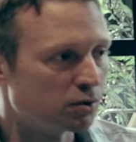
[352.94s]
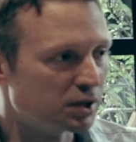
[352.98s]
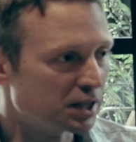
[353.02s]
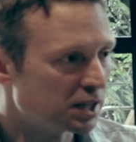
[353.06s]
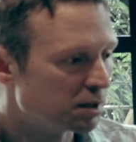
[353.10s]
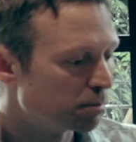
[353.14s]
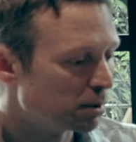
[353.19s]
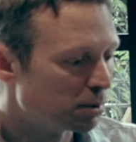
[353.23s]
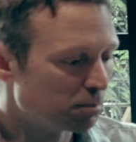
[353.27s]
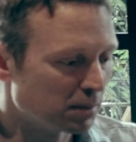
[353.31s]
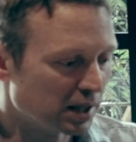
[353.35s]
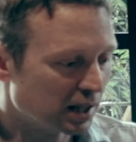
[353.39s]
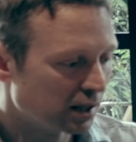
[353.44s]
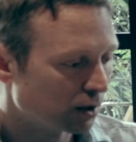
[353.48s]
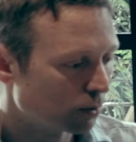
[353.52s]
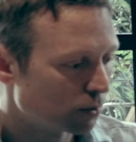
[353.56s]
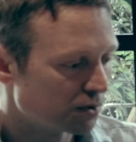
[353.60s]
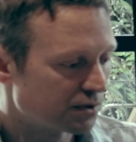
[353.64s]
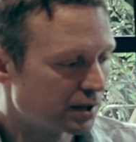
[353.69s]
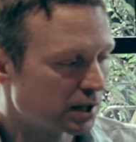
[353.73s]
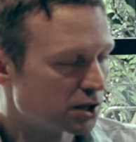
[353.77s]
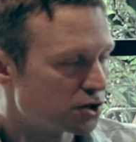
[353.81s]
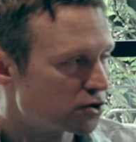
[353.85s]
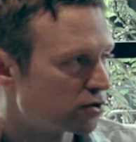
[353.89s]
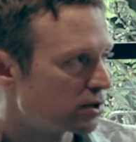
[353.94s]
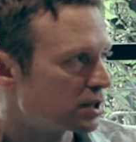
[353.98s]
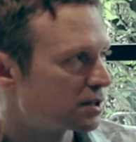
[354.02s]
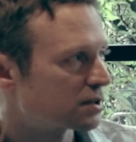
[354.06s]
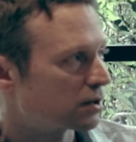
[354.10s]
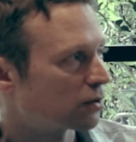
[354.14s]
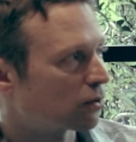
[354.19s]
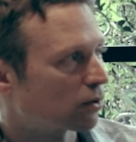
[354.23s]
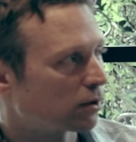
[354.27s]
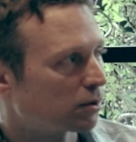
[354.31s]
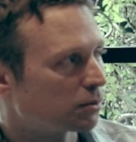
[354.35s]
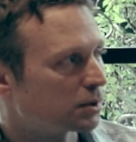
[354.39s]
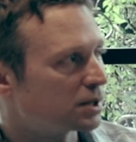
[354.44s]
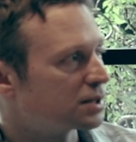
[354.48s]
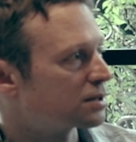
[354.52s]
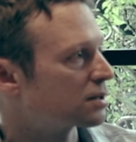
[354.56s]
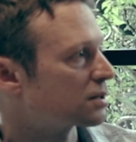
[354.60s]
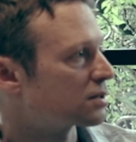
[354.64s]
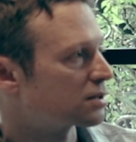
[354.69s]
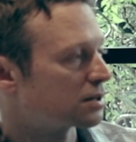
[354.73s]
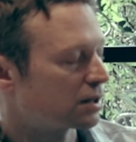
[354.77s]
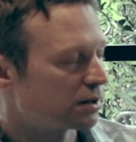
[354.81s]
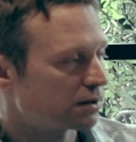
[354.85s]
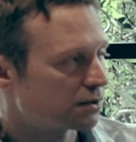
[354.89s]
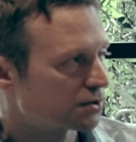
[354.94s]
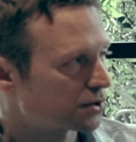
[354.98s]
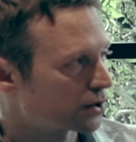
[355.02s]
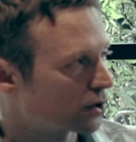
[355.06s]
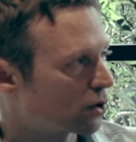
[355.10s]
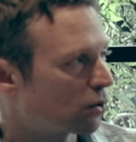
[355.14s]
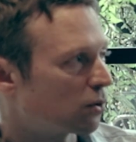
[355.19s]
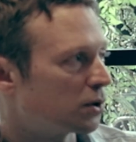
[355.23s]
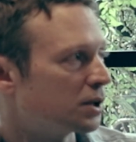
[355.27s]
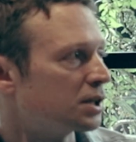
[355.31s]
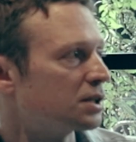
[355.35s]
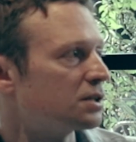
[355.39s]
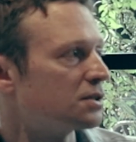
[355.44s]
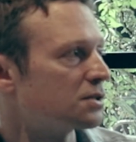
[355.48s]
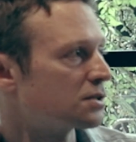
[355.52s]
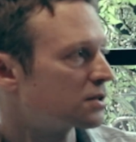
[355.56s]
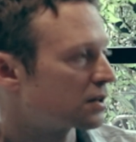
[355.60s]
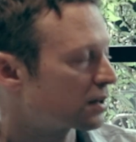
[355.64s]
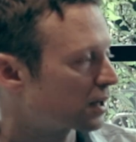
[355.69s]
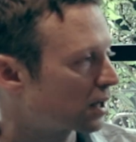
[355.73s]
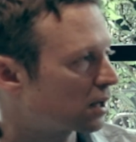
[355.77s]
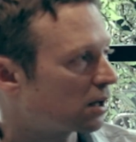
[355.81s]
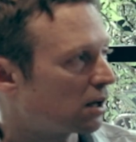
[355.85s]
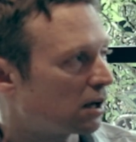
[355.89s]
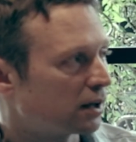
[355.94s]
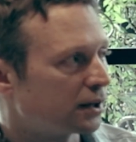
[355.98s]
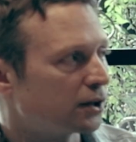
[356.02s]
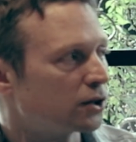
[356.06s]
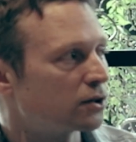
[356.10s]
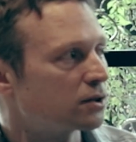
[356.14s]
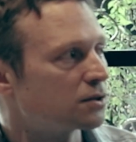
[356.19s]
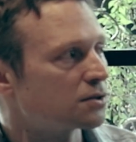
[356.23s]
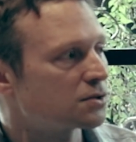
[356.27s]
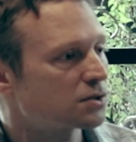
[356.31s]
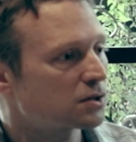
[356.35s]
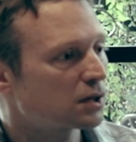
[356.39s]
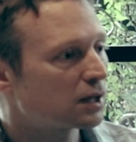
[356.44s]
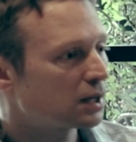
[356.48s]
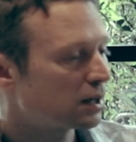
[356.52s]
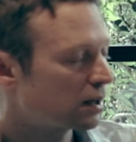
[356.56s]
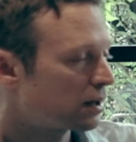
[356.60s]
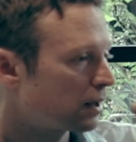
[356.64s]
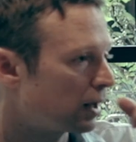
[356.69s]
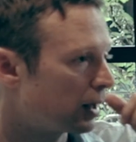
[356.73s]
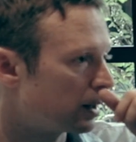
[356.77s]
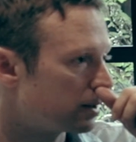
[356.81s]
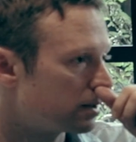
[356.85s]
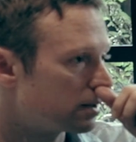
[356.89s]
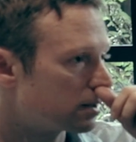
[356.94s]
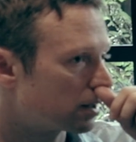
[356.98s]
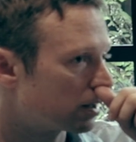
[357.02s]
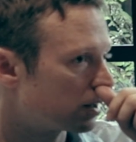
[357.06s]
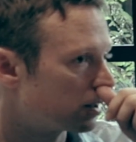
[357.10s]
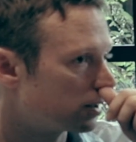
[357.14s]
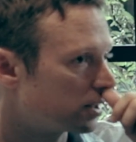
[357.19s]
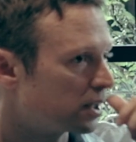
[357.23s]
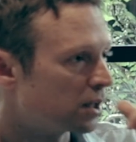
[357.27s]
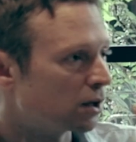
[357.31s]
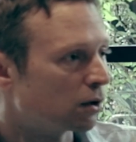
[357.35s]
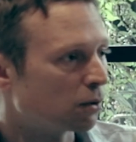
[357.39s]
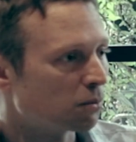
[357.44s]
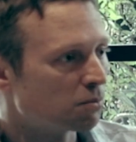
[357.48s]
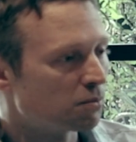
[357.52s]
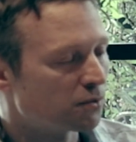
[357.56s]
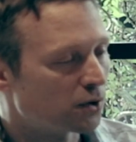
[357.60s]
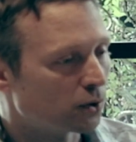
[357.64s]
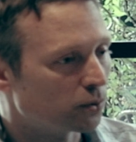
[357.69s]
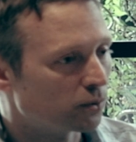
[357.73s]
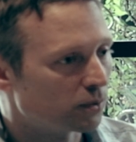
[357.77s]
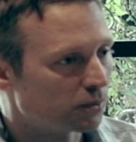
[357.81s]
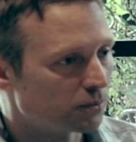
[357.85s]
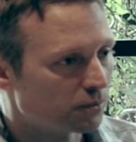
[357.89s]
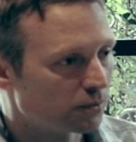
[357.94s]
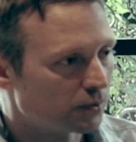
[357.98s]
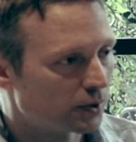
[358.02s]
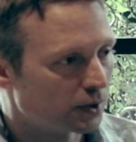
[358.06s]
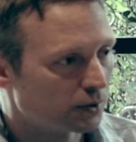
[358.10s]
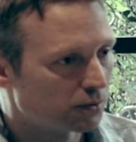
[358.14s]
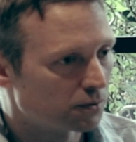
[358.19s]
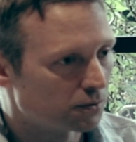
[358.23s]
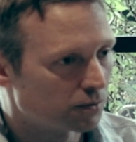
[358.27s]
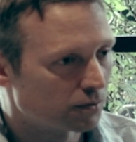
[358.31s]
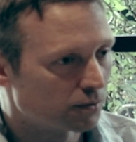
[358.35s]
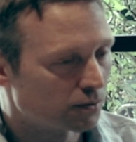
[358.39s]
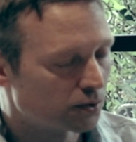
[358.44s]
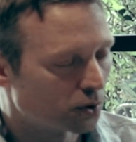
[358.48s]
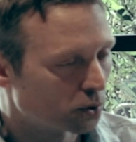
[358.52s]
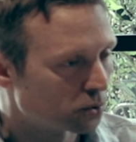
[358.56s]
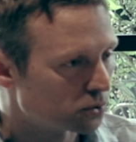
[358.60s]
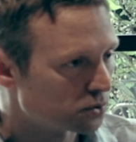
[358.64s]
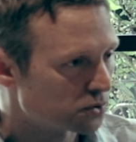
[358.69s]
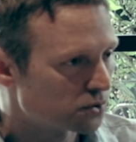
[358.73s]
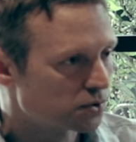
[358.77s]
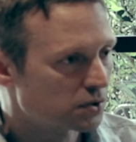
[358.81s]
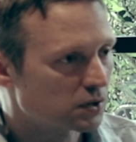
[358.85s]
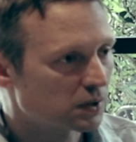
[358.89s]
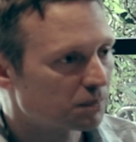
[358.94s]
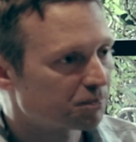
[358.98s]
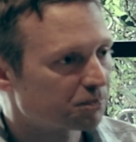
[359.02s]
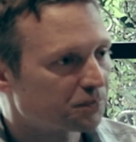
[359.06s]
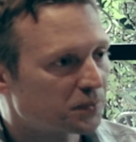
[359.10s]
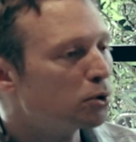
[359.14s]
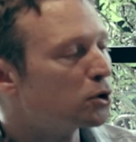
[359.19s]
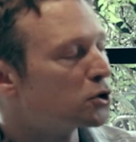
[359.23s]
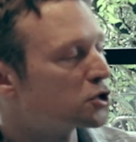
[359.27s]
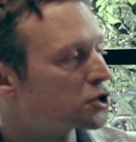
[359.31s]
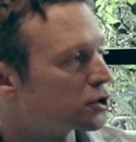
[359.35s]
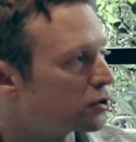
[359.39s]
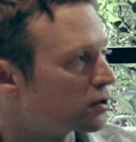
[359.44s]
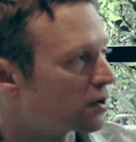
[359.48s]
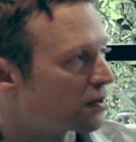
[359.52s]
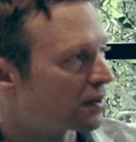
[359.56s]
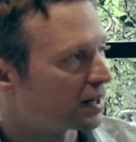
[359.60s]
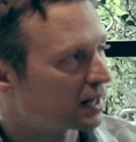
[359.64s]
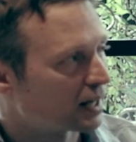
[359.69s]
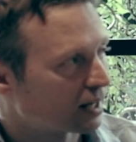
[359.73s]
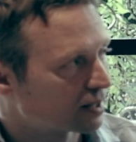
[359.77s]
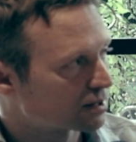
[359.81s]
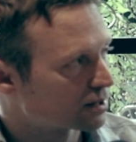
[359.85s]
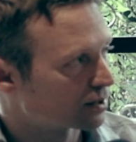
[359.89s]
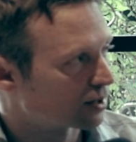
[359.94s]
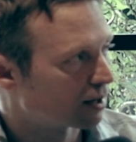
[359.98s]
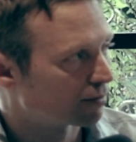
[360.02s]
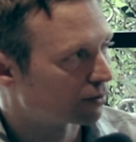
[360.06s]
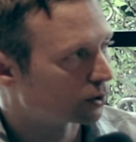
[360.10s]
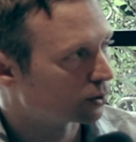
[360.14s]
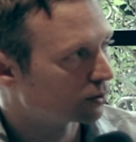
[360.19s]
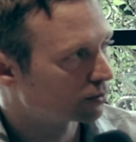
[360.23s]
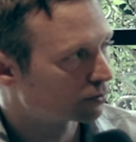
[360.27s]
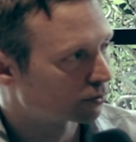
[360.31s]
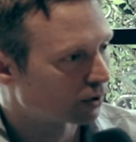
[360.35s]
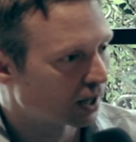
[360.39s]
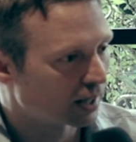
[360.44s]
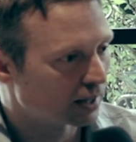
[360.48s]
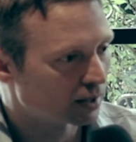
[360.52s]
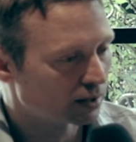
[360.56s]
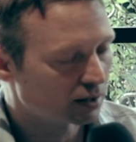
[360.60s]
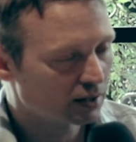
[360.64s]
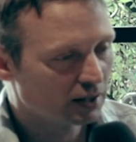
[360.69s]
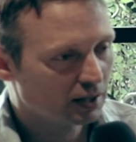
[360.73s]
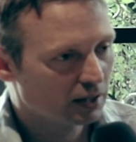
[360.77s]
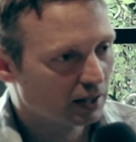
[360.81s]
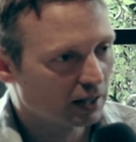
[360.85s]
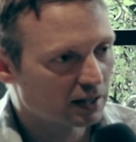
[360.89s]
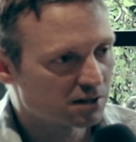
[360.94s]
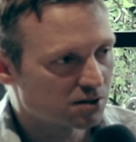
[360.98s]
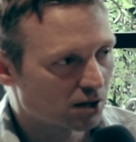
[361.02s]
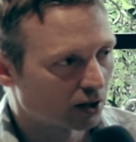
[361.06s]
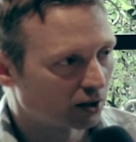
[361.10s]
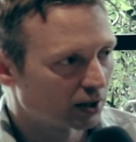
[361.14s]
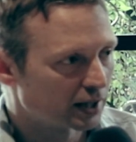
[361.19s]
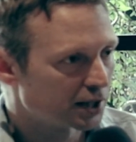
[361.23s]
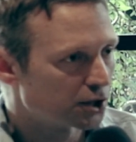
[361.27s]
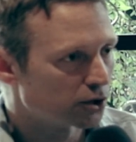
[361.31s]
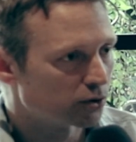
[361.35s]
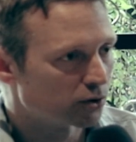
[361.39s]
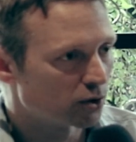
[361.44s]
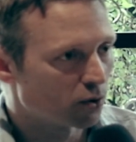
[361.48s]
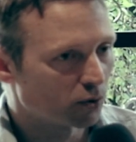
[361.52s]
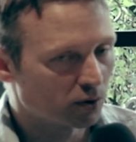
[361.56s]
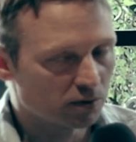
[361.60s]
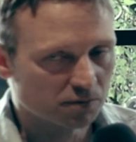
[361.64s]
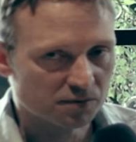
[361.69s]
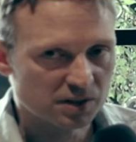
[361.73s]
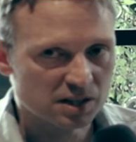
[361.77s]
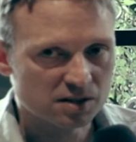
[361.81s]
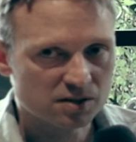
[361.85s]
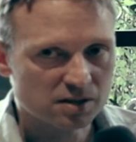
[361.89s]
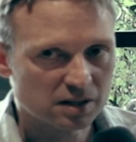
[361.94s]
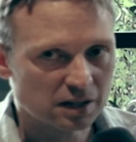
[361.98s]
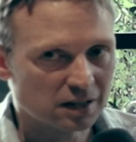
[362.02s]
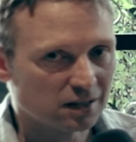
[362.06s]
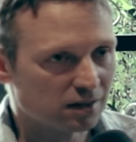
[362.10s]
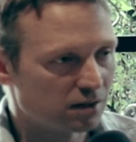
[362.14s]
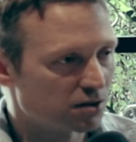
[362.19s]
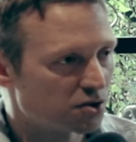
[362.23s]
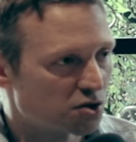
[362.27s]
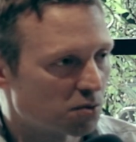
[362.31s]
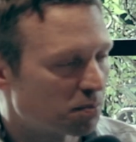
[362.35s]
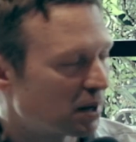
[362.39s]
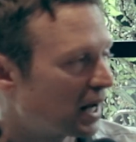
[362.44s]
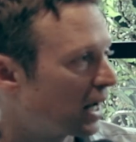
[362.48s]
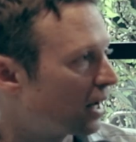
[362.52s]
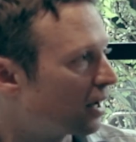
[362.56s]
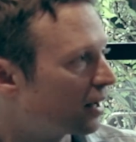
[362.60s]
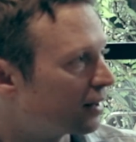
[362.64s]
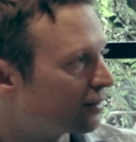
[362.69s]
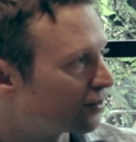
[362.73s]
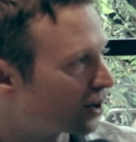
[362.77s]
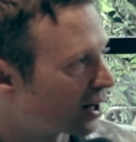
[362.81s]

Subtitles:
need to be meeting with the Andreessen Horowitzes and the Sequoias and the Kleiners. And, you know, those push you to the next level, right? It's not like you can go to VC in Japan,